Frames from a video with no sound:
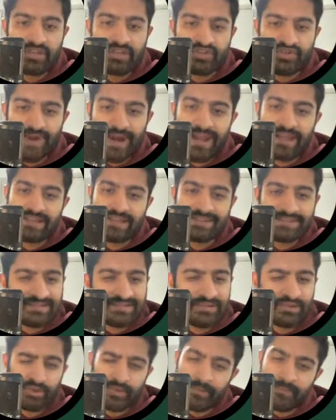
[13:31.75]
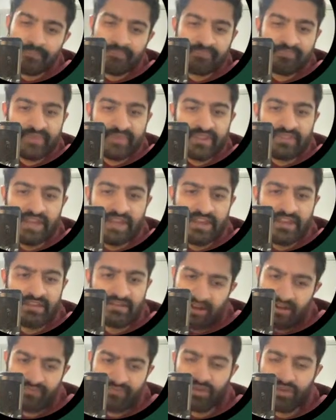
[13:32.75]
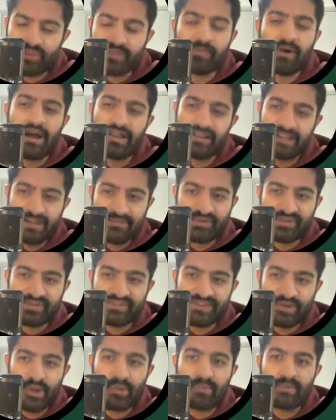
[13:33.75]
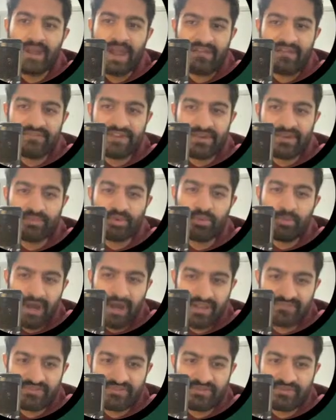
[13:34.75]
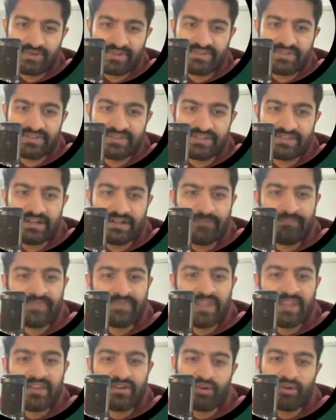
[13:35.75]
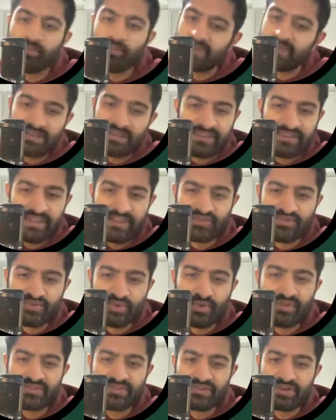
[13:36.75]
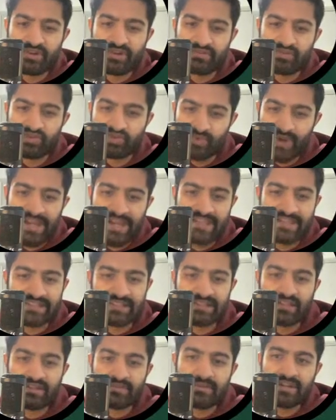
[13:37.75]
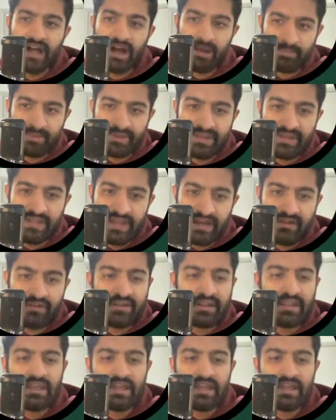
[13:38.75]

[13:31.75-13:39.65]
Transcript: Dragons, look, I've got them highlighted because they don't have any more buys for the rest of the year, albeit their draw is not great. It's a little bit up and down.